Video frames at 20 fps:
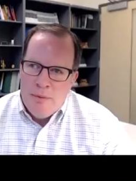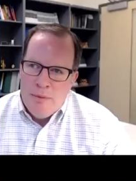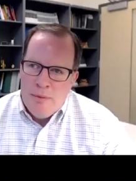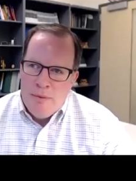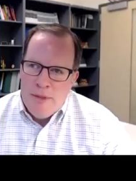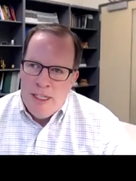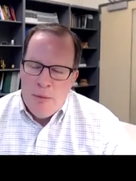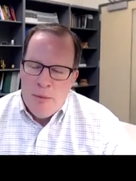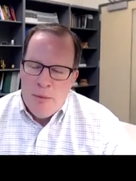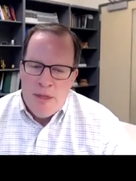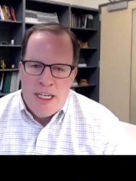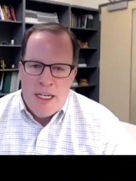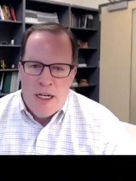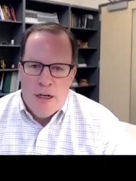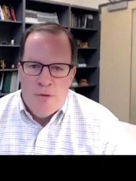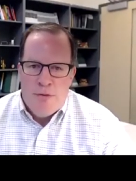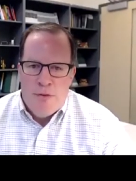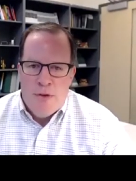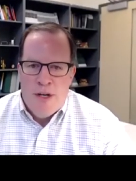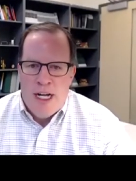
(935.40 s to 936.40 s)
need to be
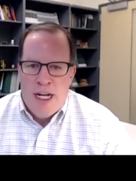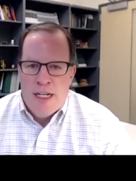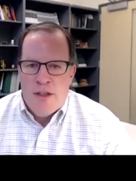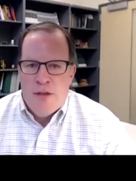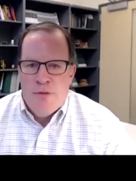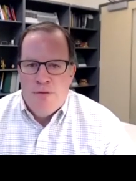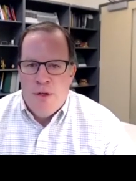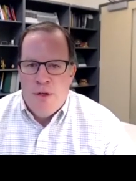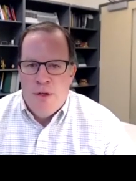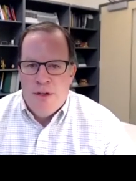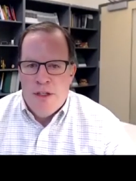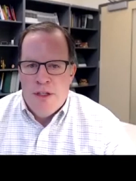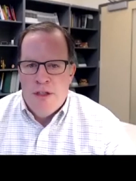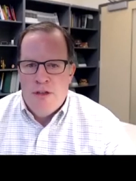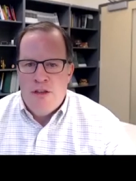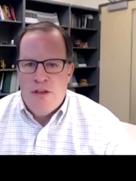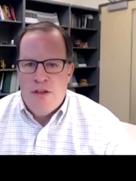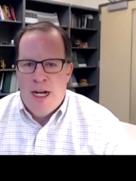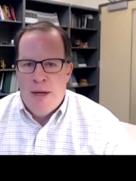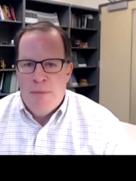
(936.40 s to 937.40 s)
careful not to fall in the
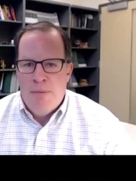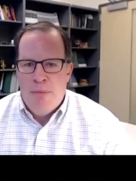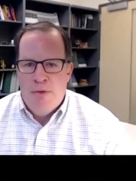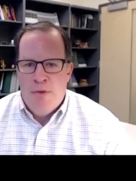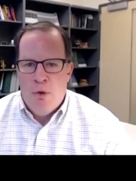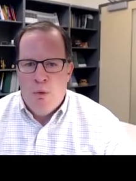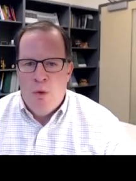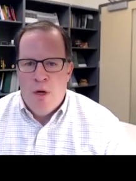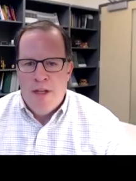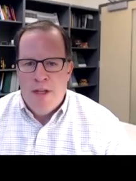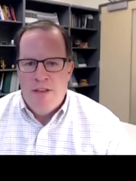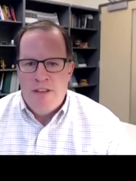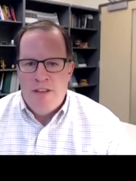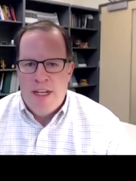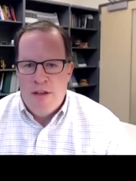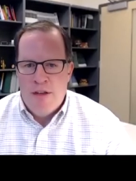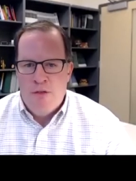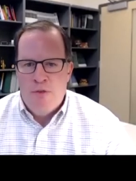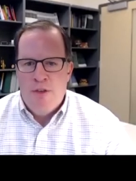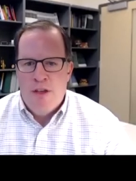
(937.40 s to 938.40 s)
trap of a one
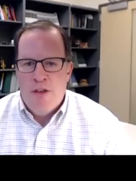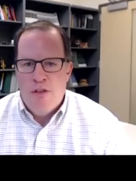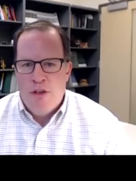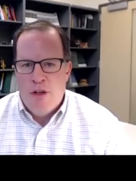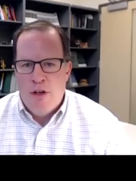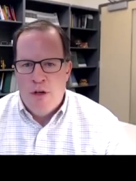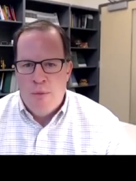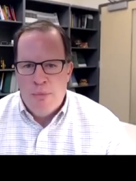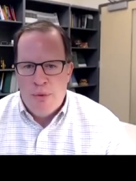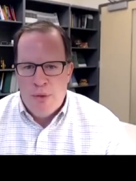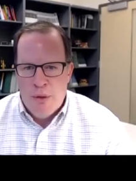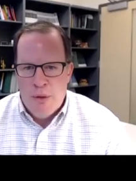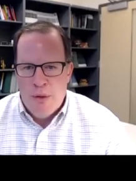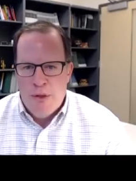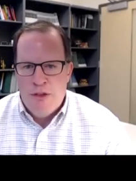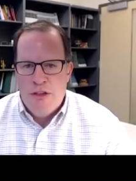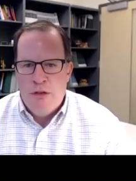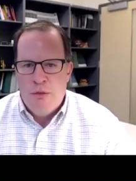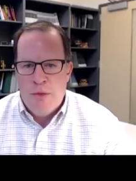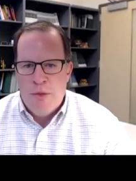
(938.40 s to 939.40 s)
size fits all
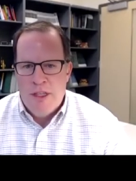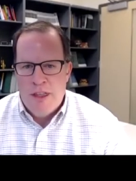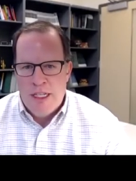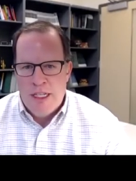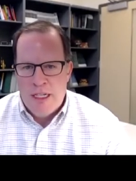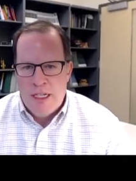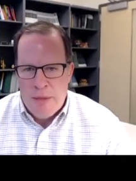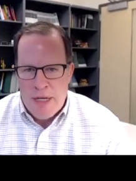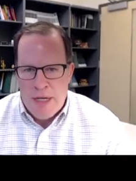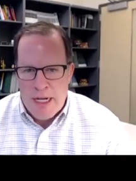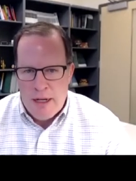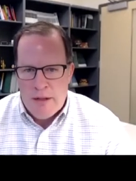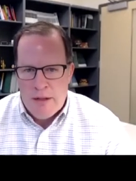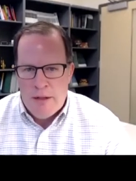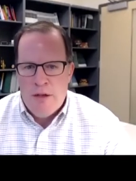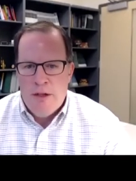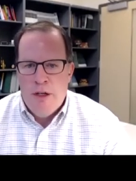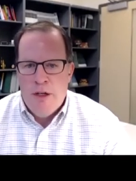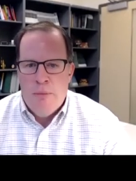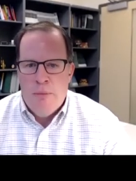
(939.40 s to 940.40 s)
approach as we think about
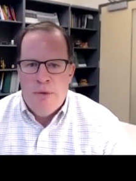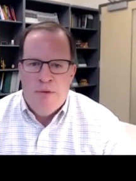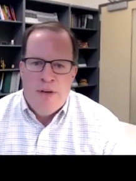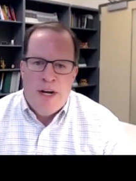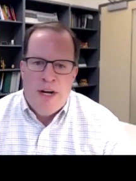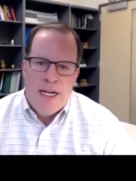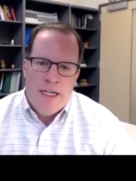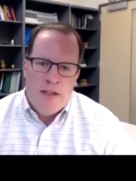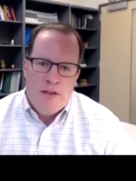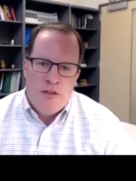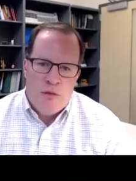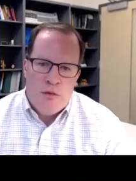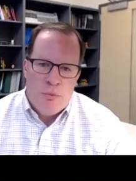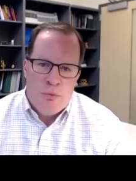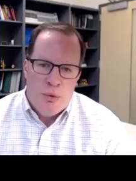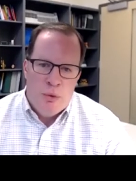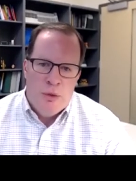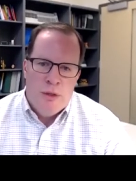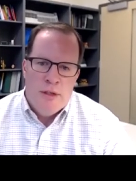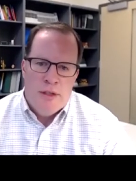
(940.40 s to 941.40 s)
you know providing
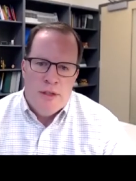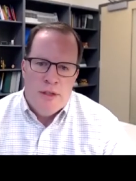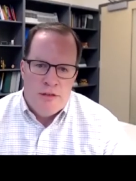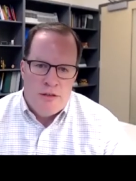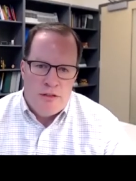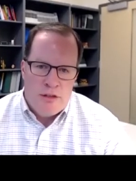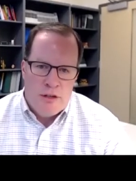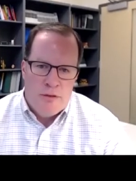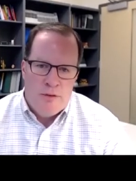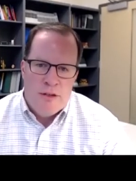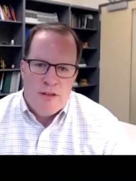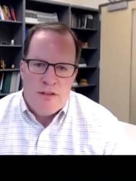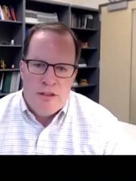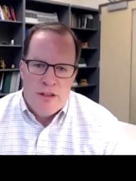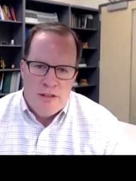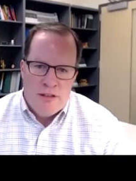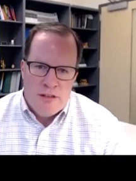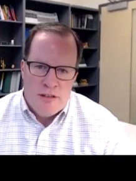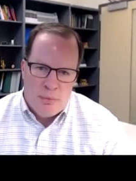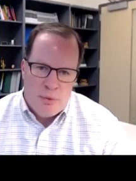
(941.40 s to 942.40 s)
support and
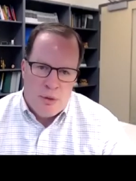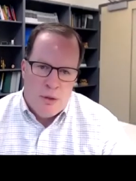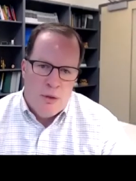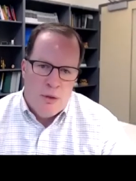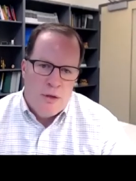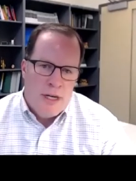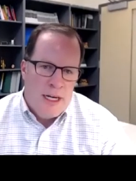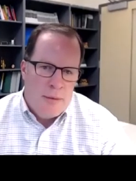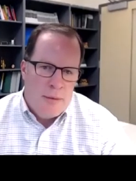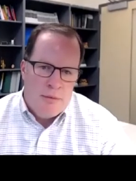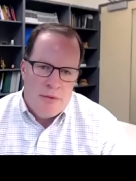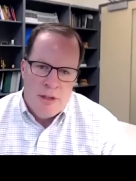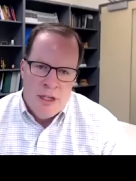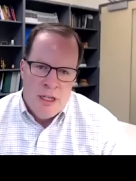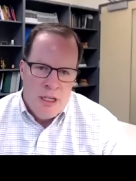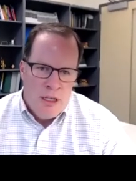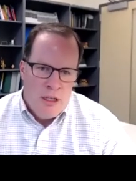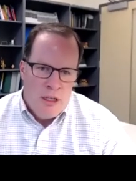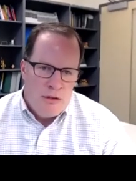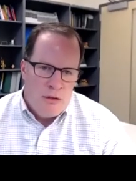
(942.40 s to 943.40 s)
services and programs
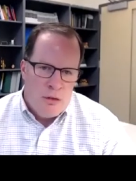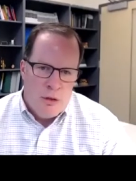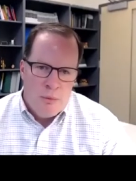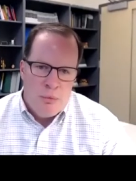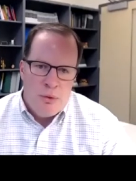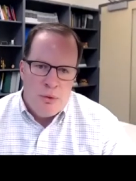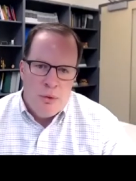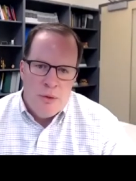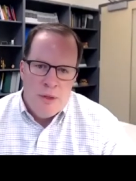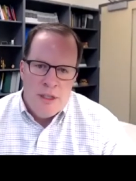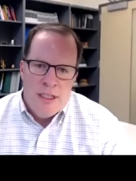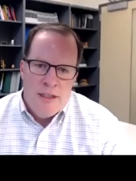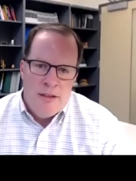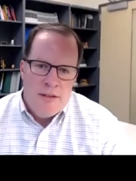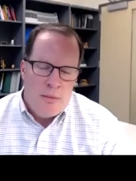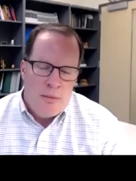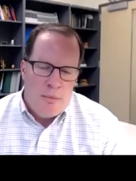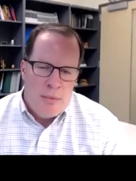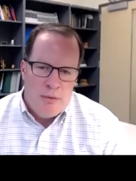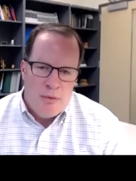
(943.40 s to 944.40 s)
to our
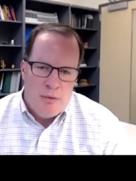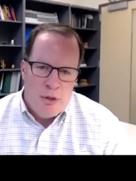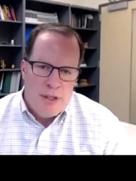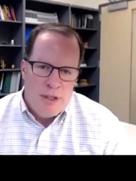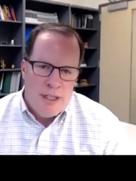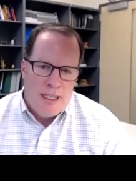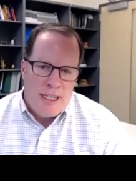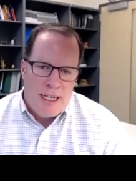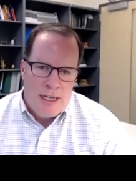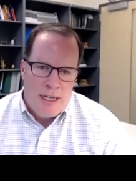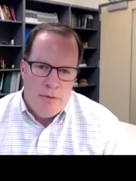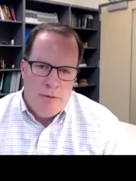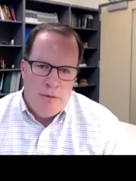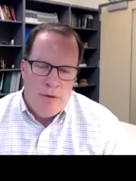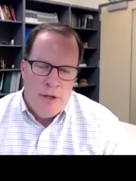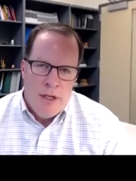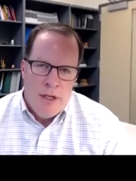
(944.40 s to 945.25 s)
employees but really kind of